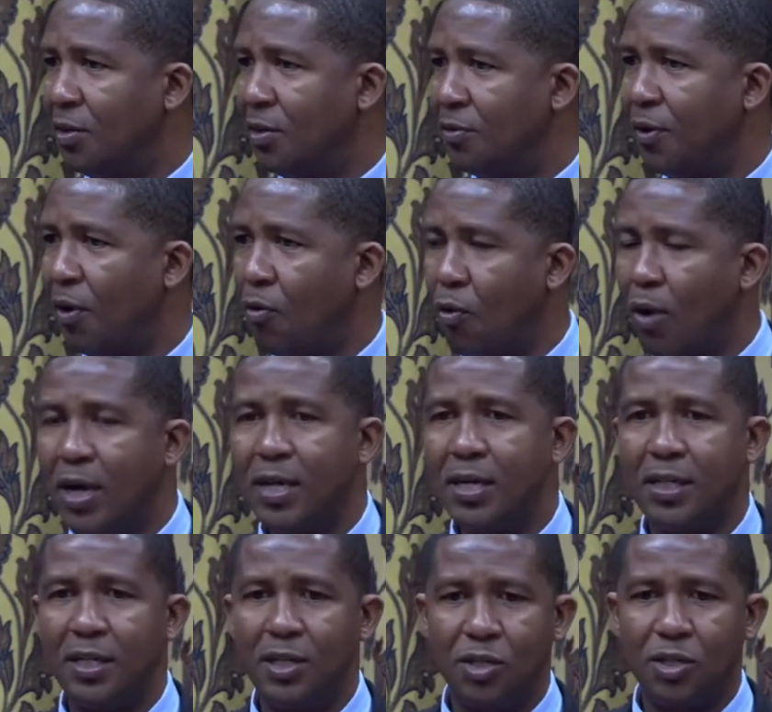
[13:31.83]
for
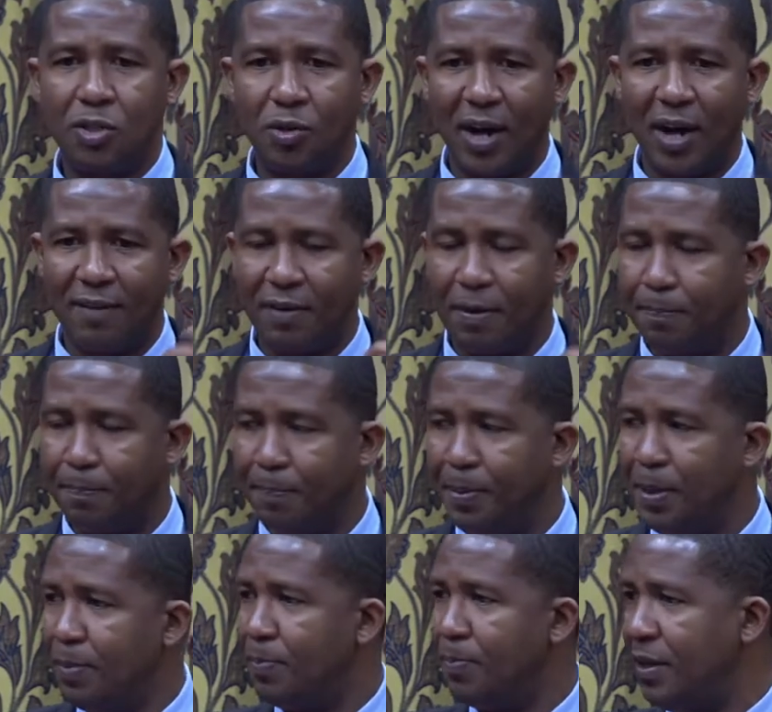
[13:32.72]
wanting to have a
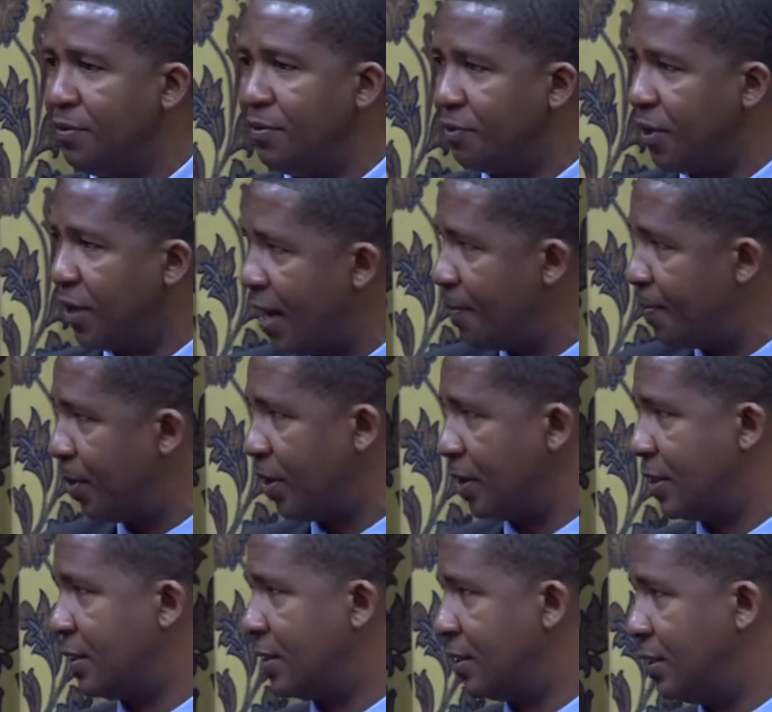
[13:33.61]
PPP for an airport,